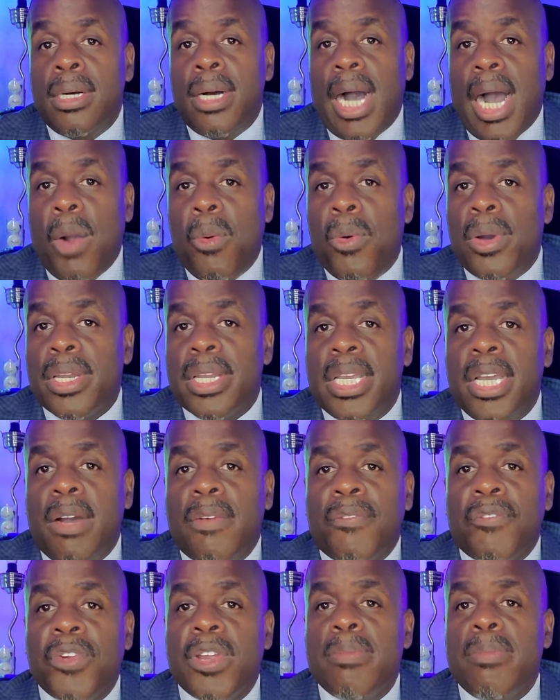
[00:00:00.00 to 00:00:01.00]
I want to
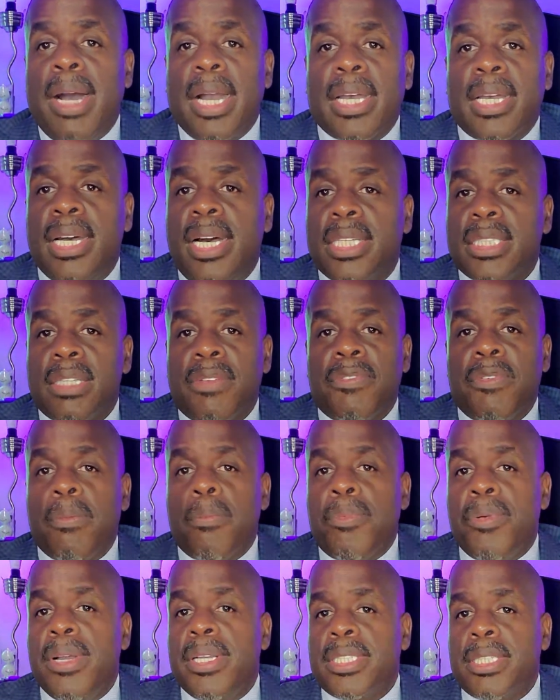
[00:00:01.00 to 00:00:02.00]
help free my cousin from
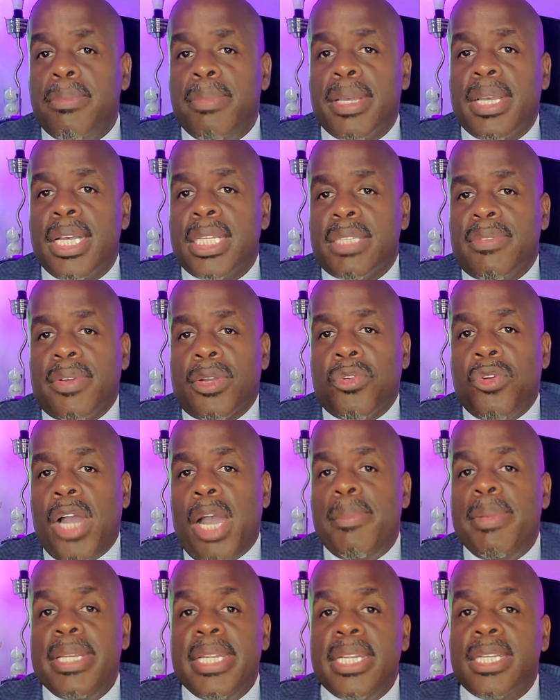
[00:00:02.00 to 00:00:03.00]
prison because of a
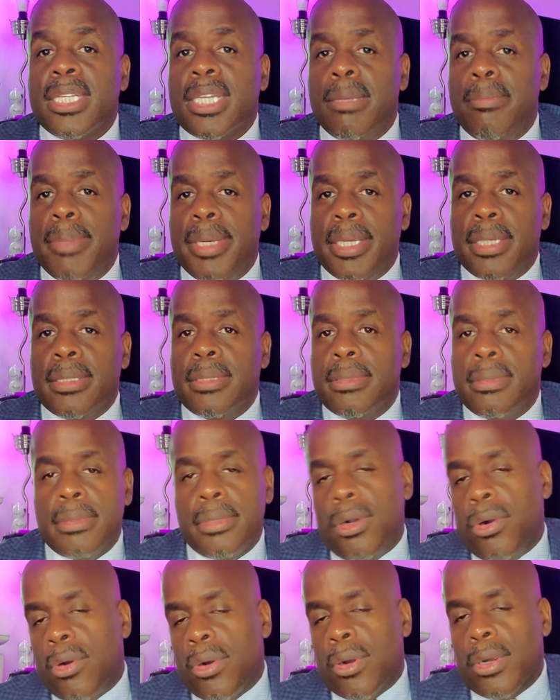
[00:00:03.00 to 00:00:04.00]
crime he didn't commit,
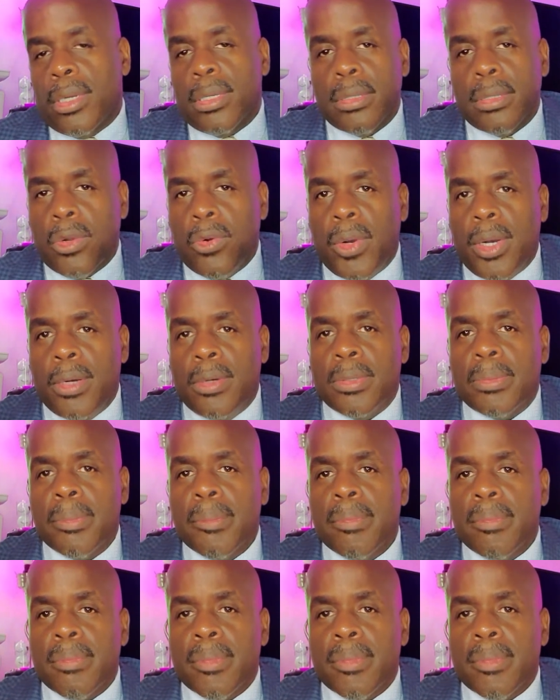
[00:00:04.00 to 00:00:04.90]
or, quote,